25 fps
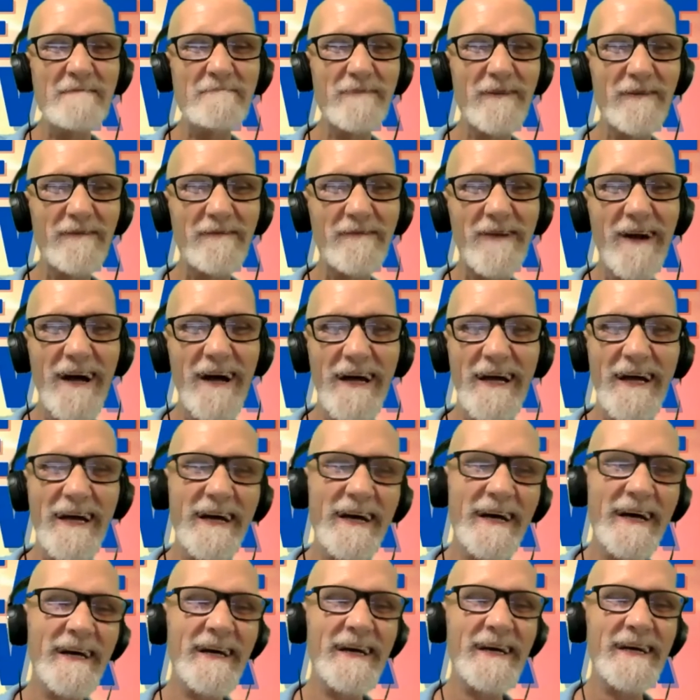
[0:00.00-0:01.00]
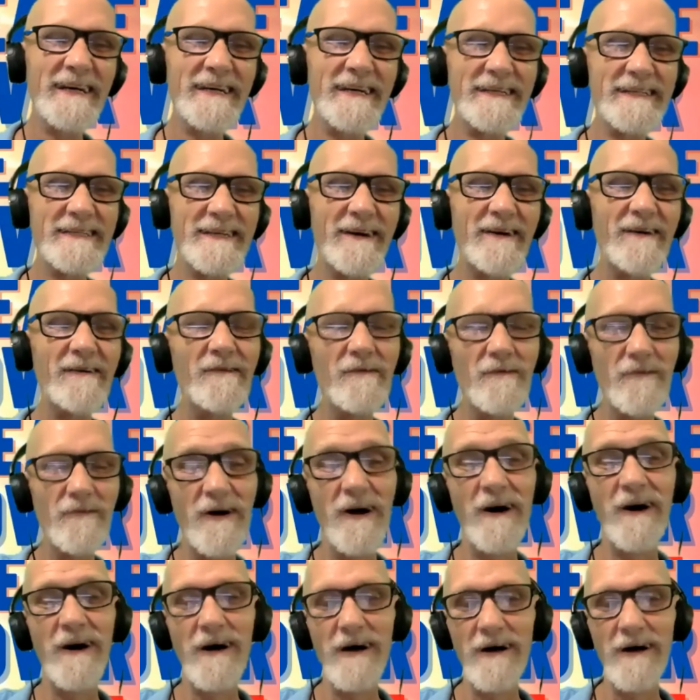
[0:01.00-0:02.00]
right.
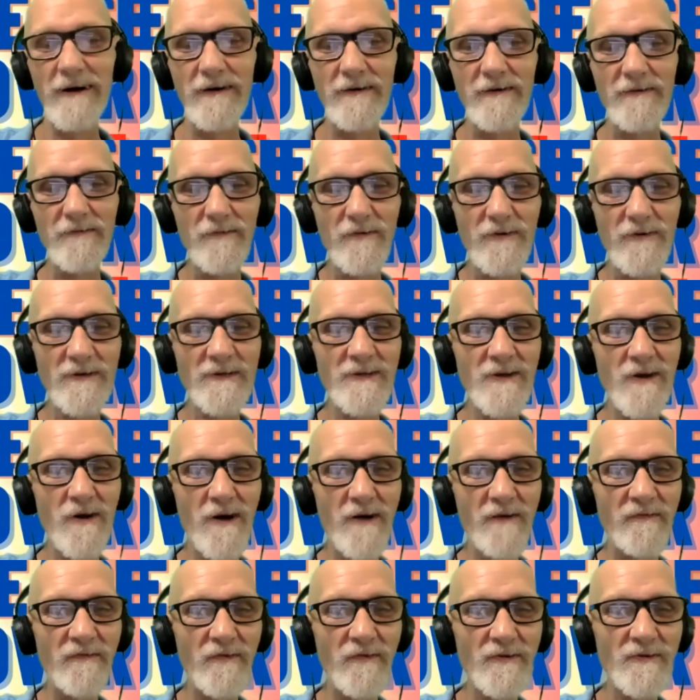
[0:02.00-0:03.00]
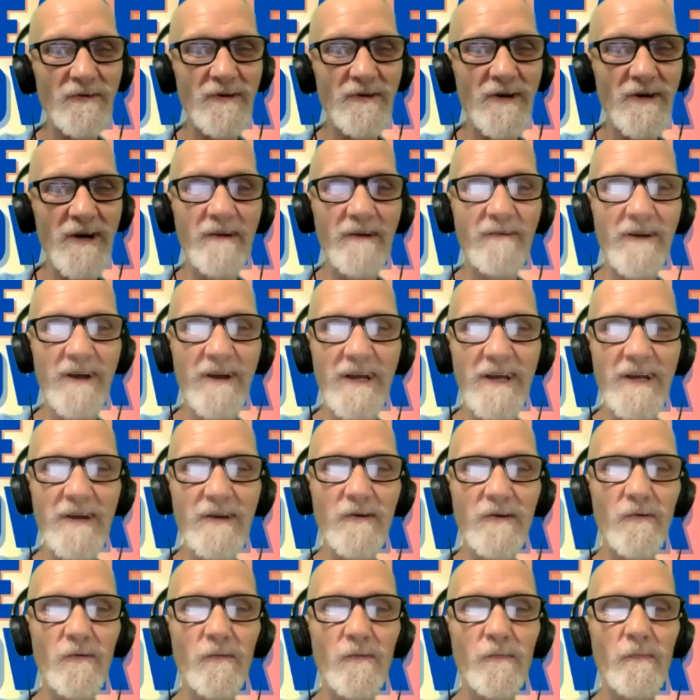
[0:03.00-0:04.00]
So we're sorry for triggering
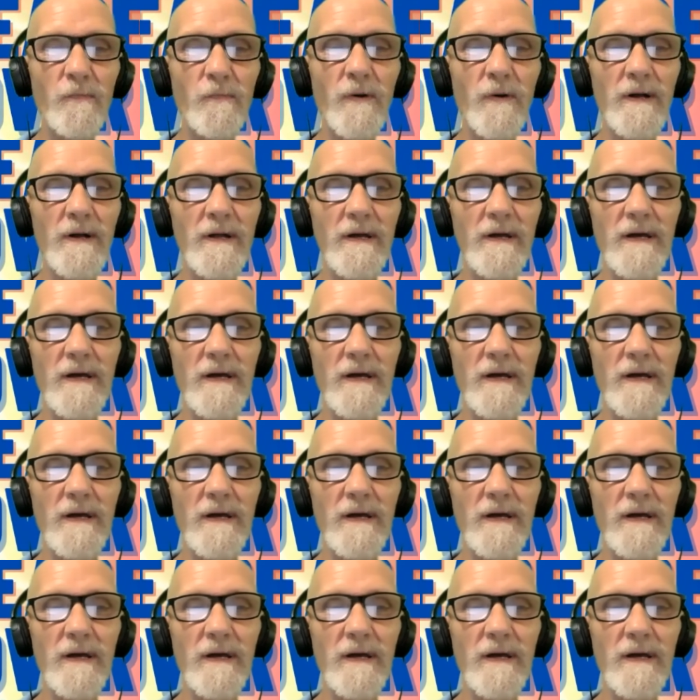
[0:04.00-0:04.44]
you, but